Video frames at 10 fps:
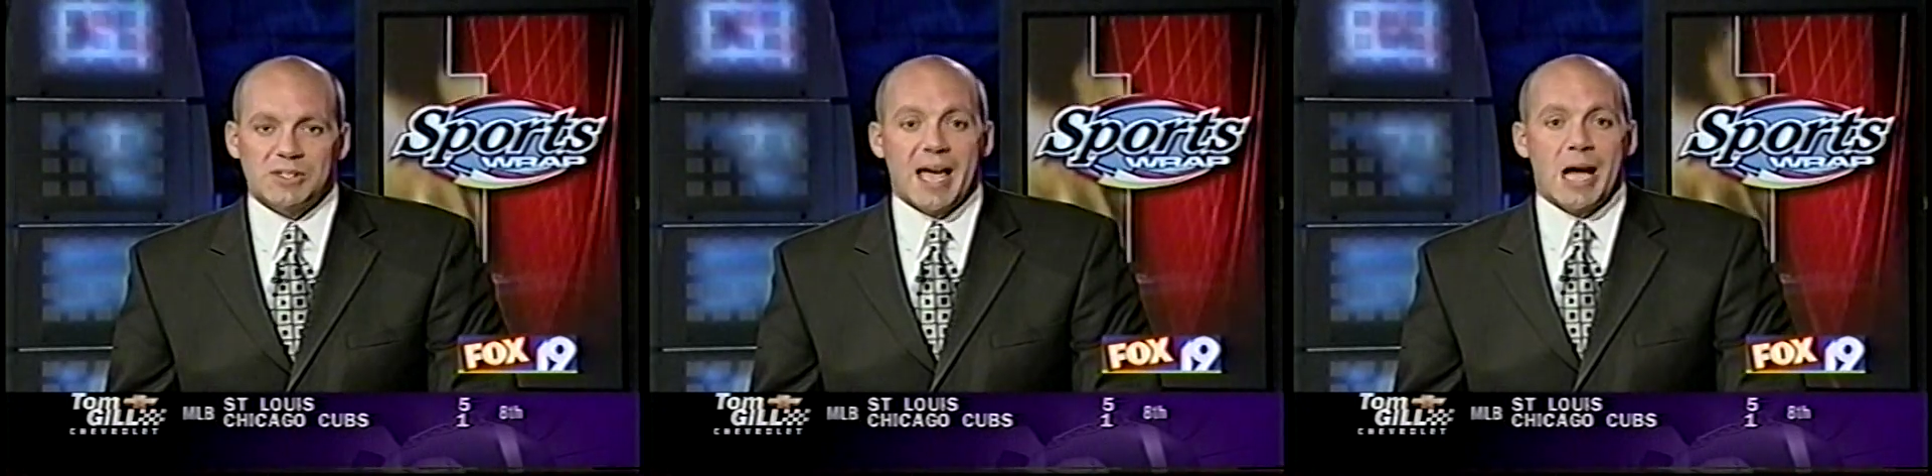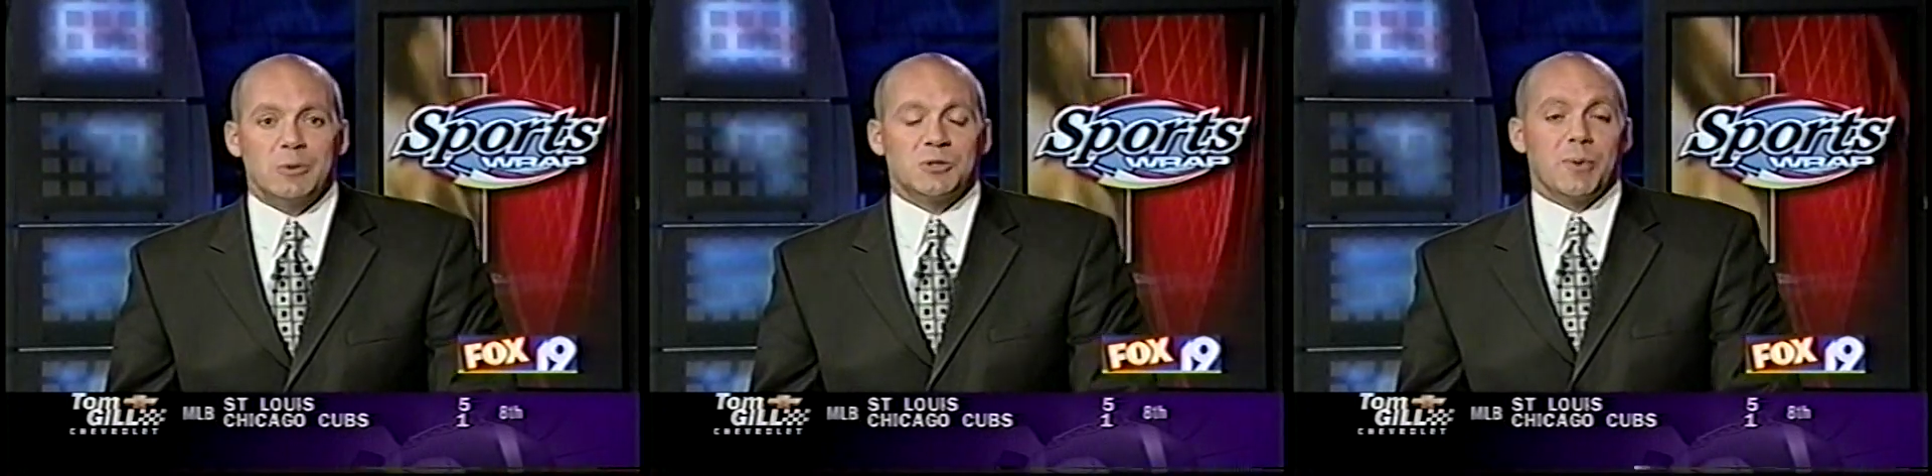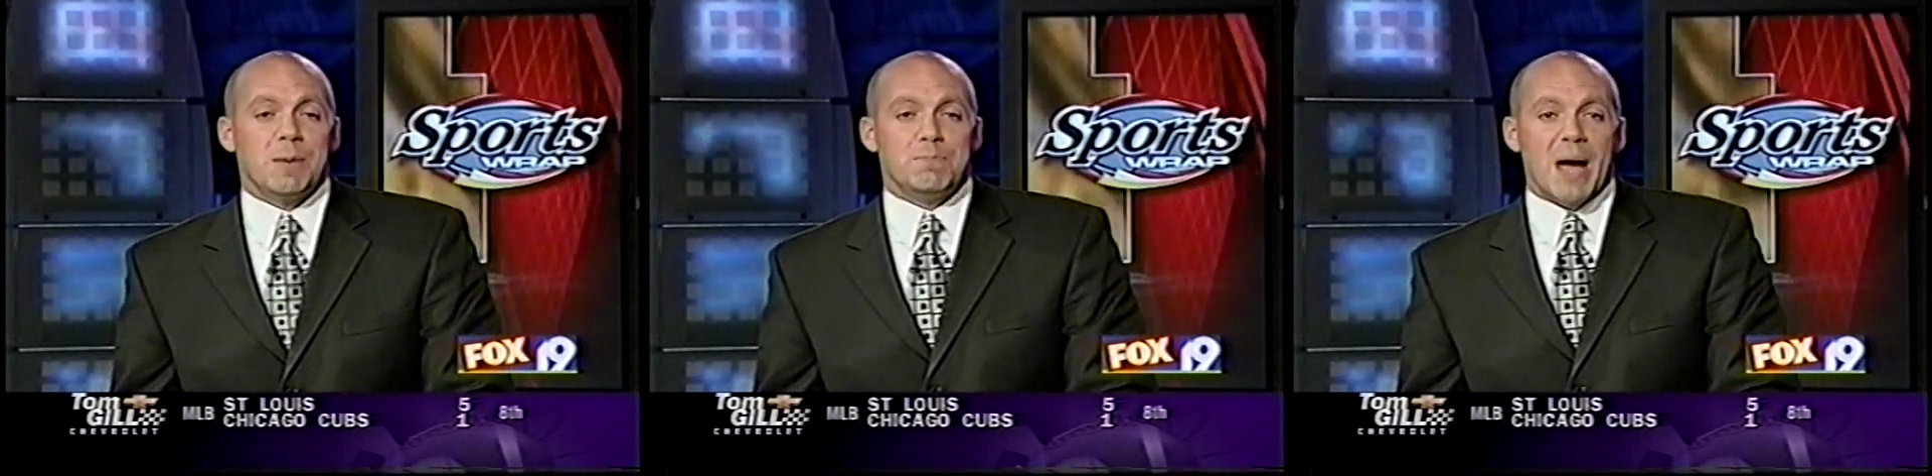Now it's
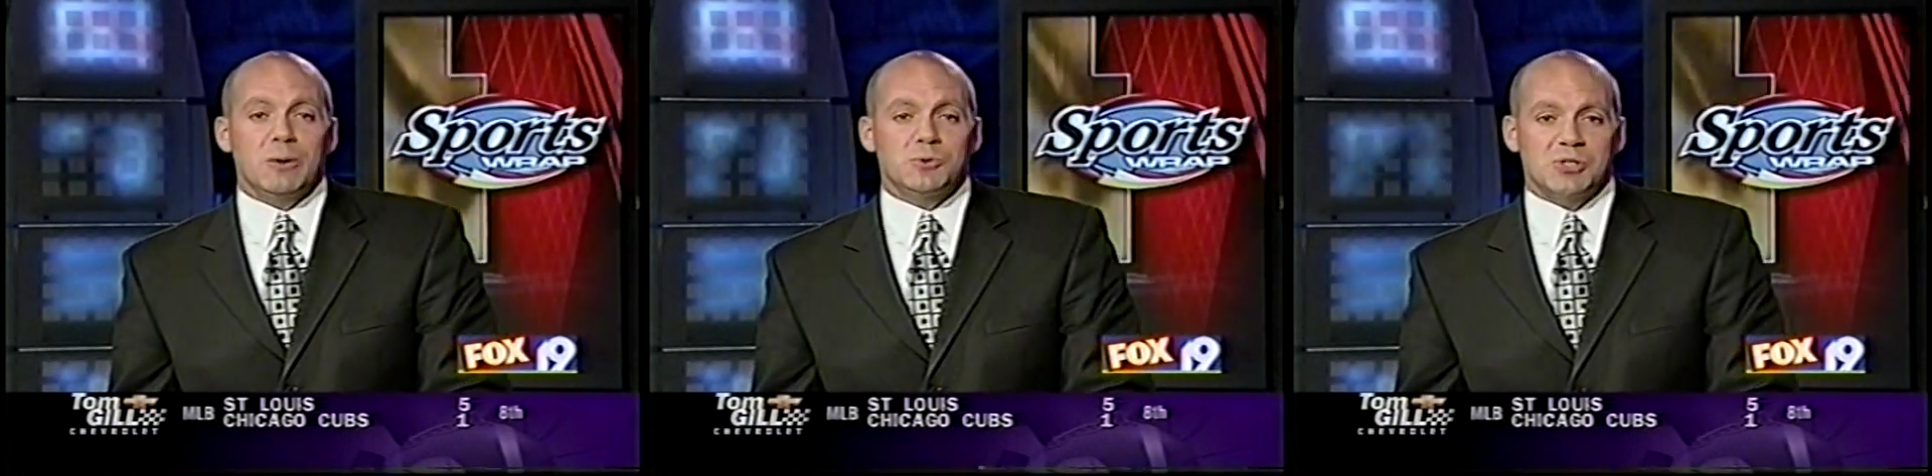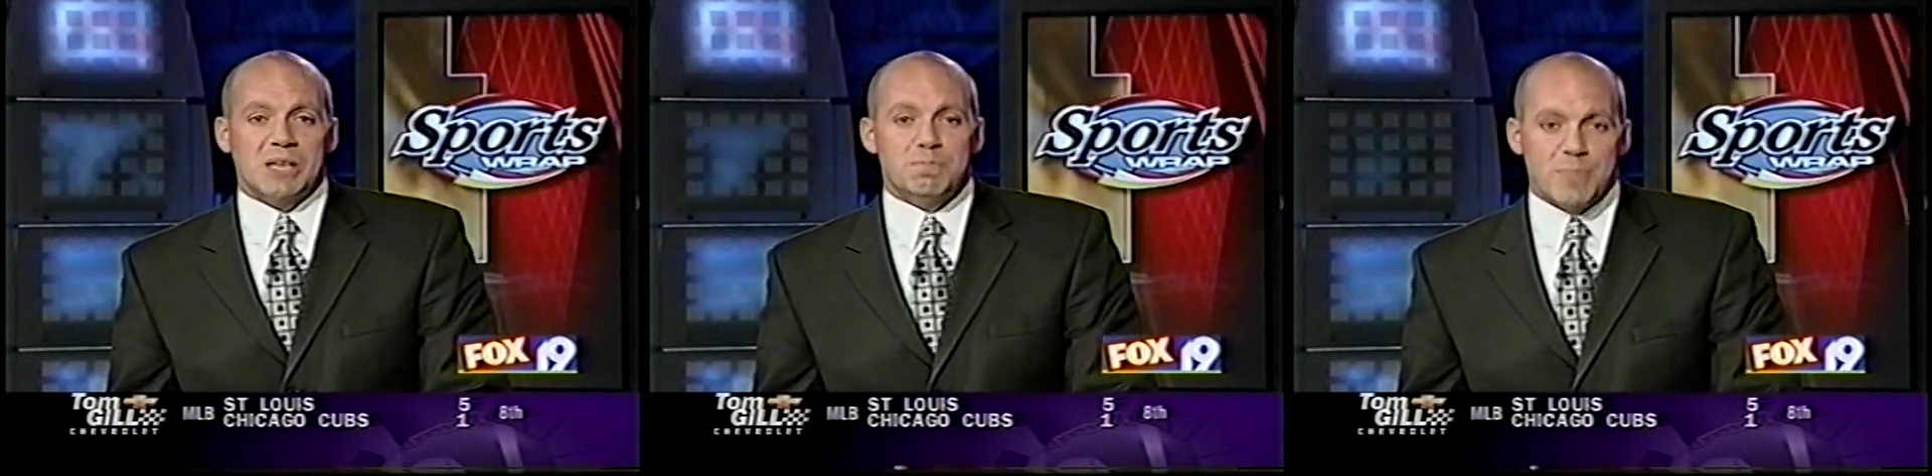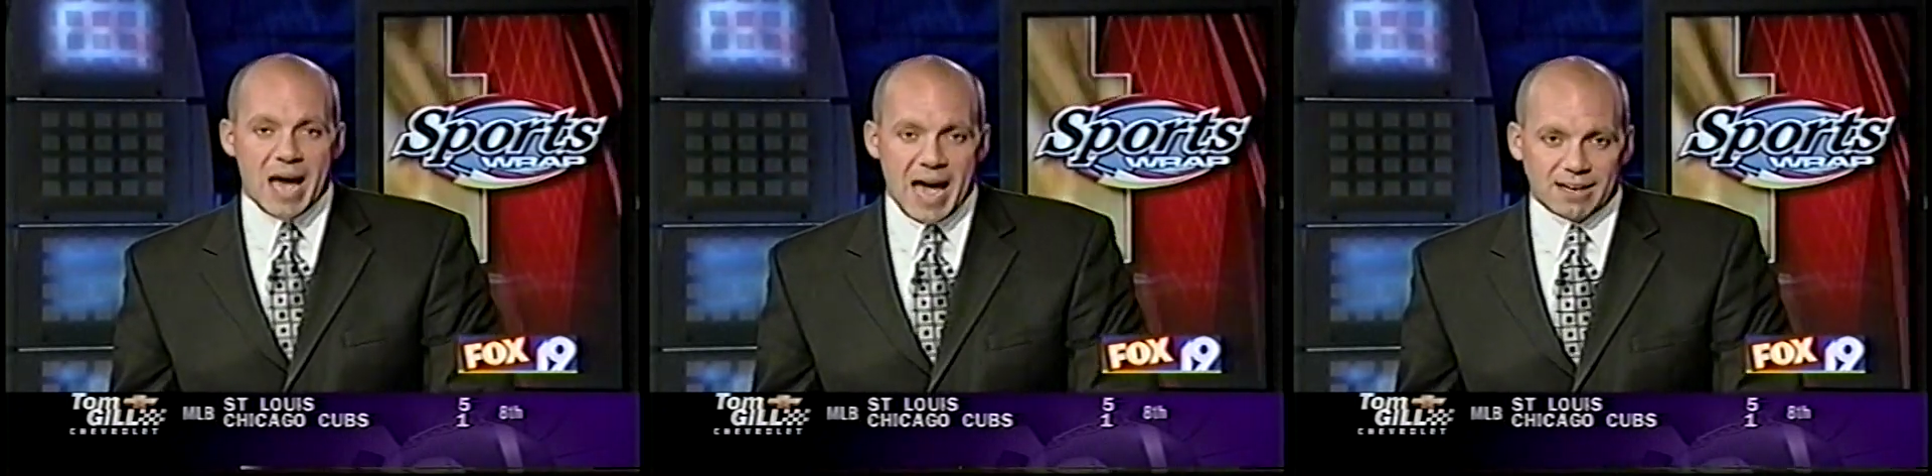about bouncing
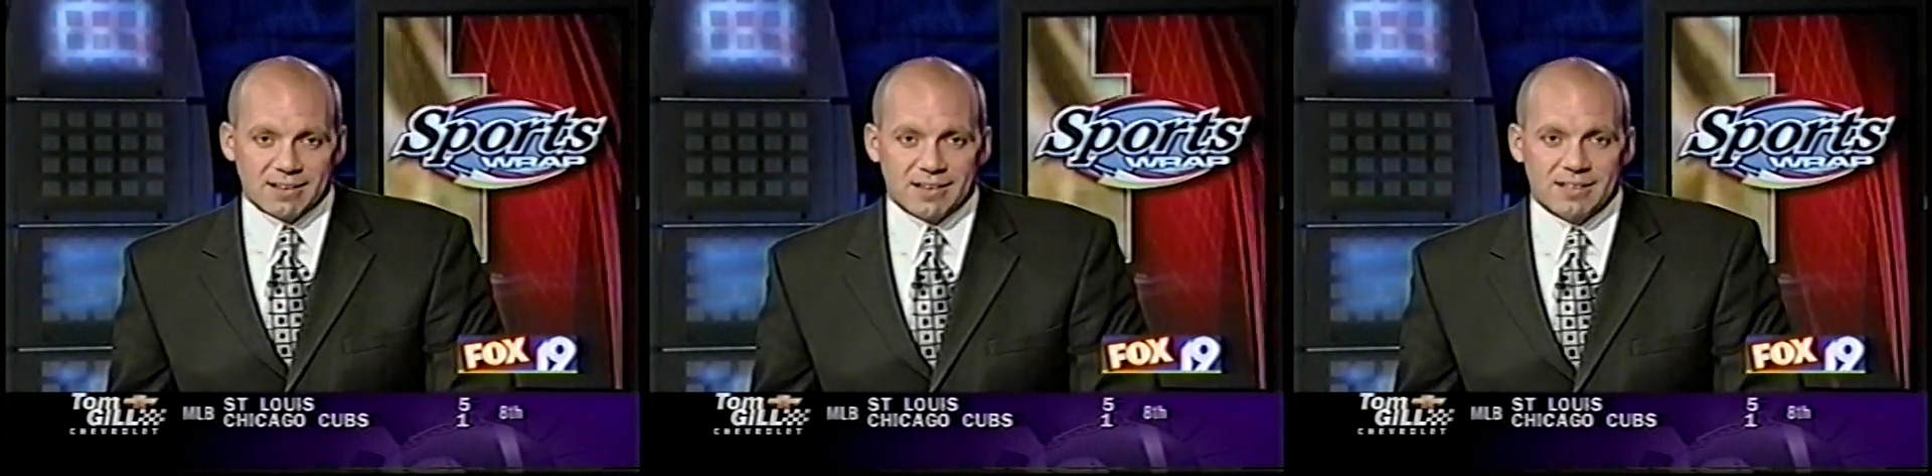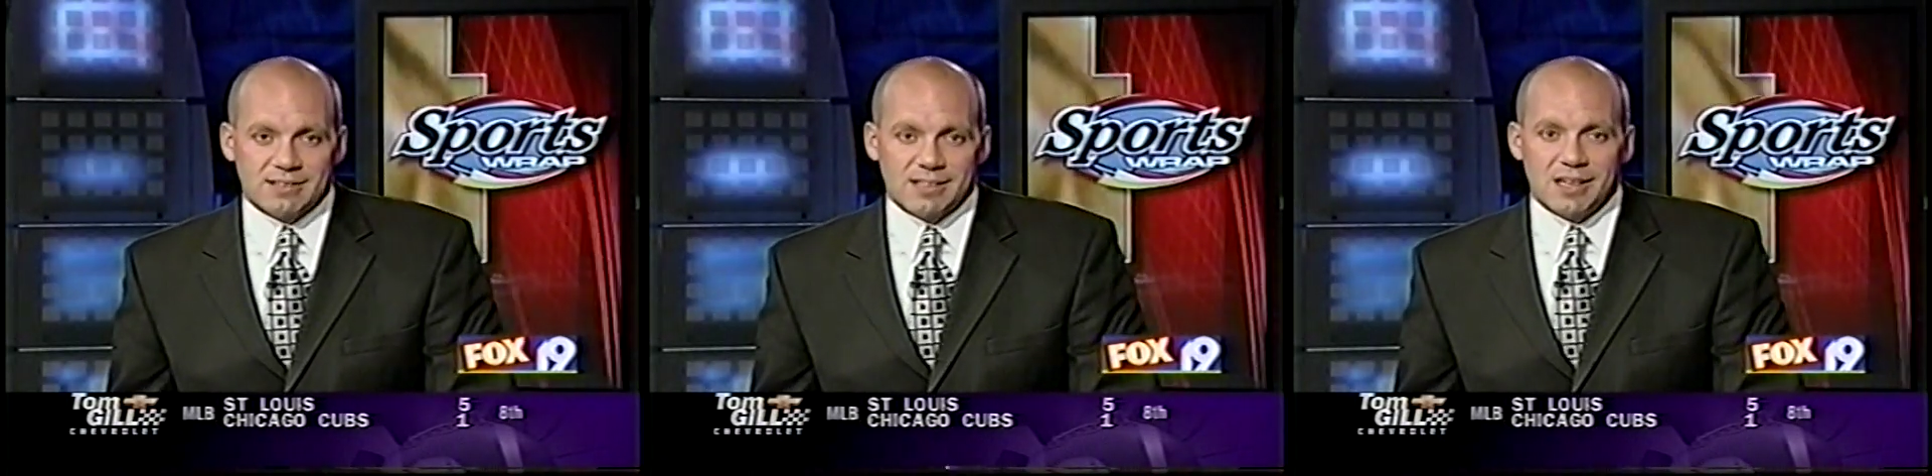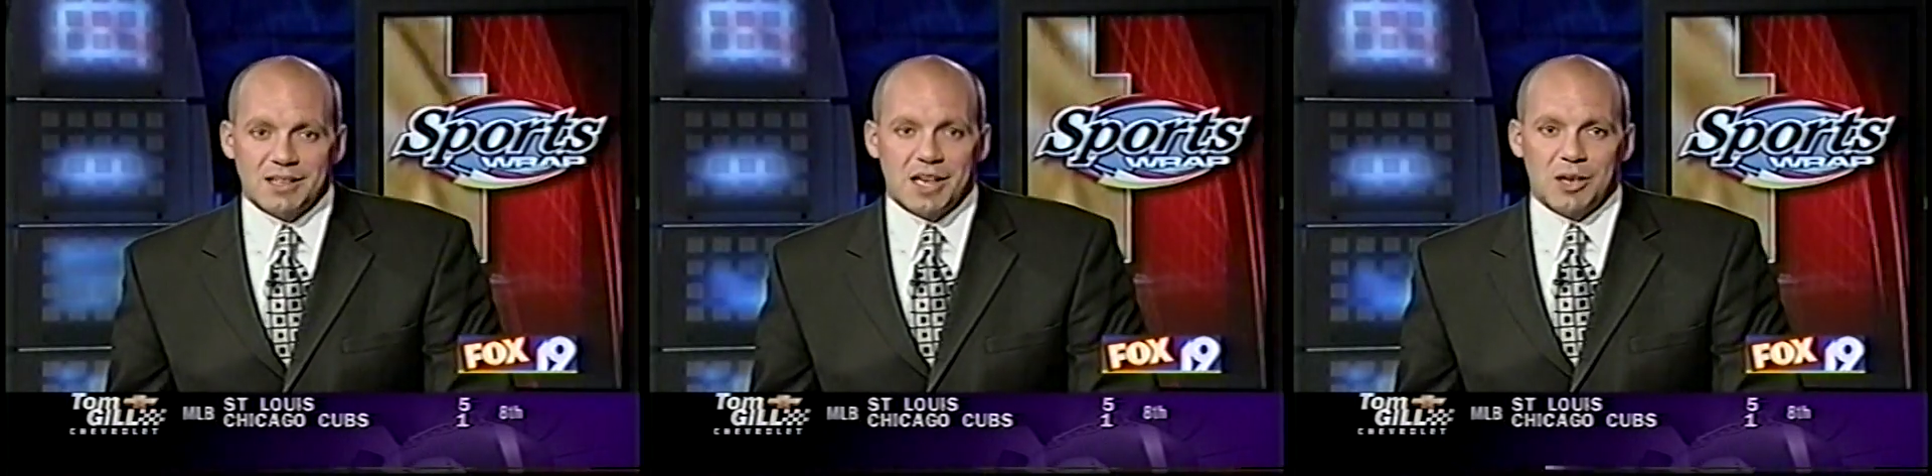back against San
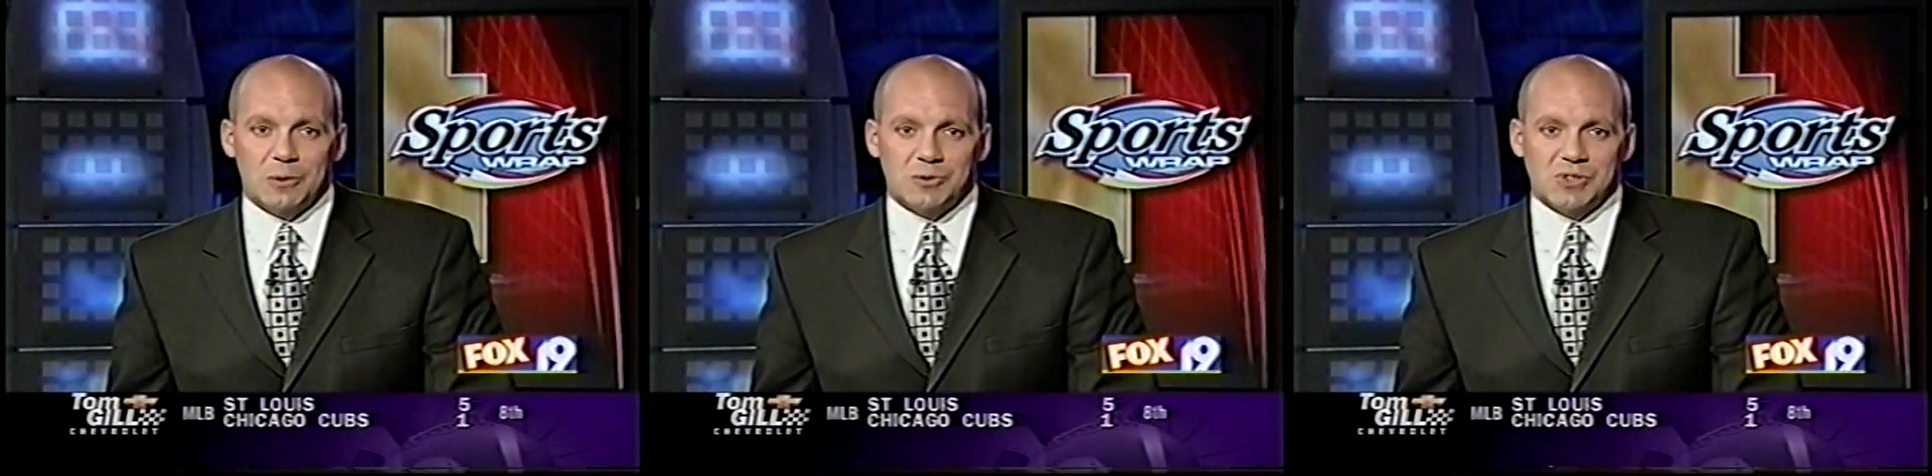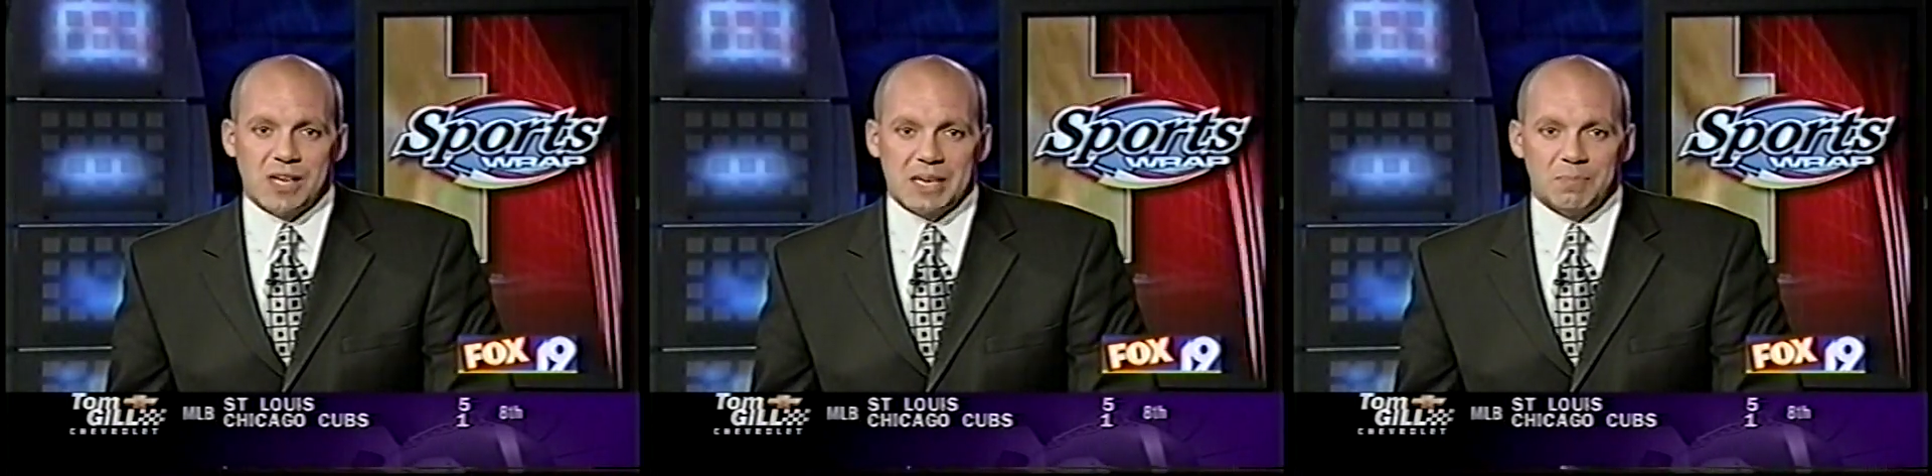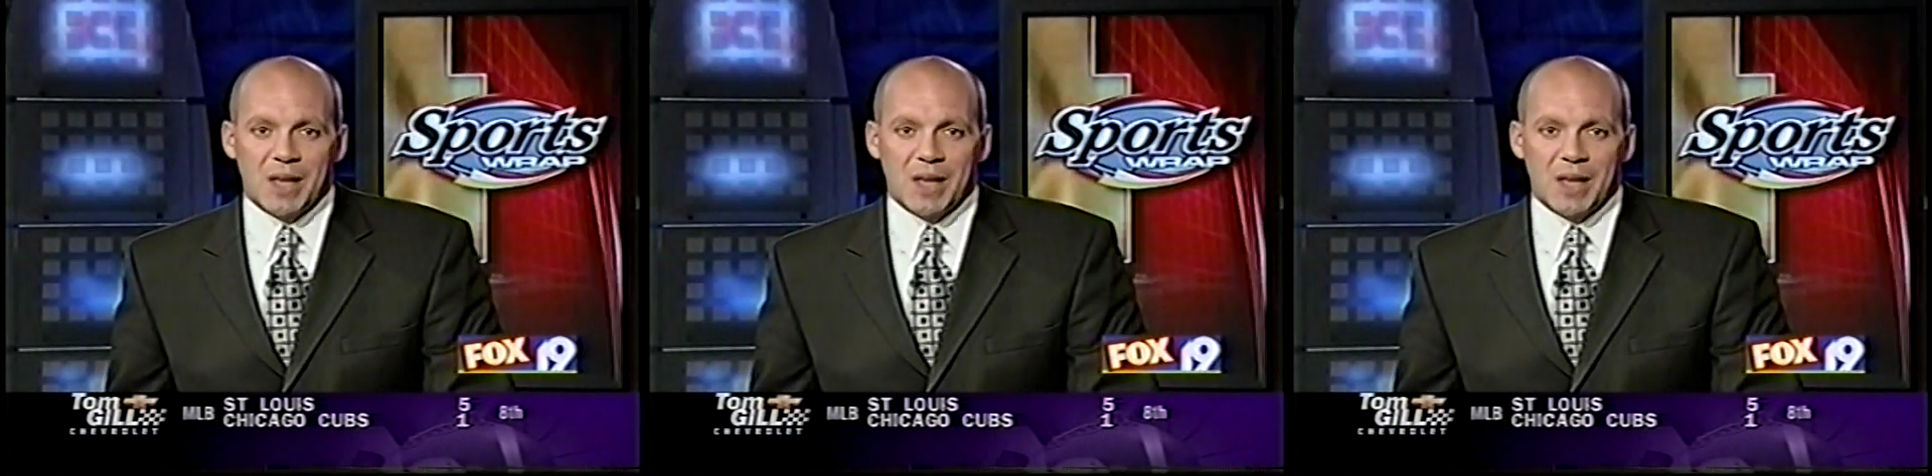Diego State.